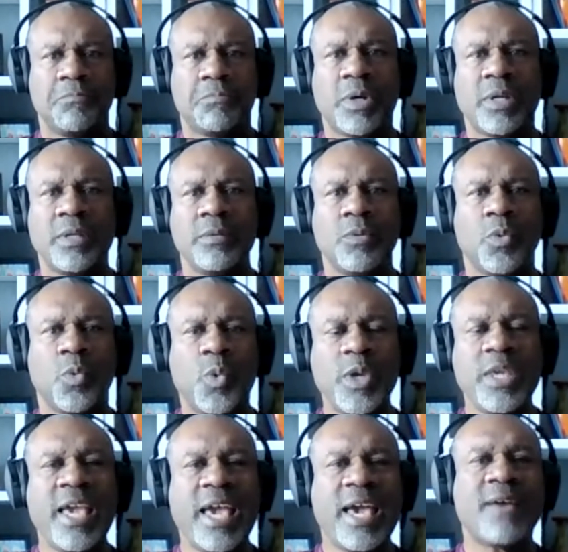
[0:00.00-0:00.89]
but
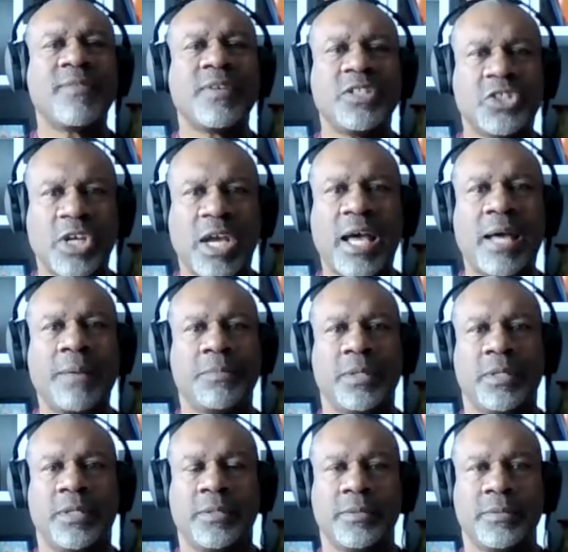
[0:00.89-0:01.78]
we have a job
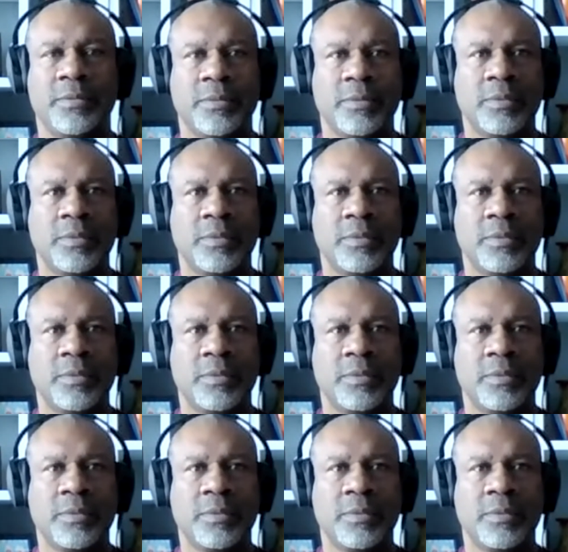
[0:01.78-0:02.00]
to do.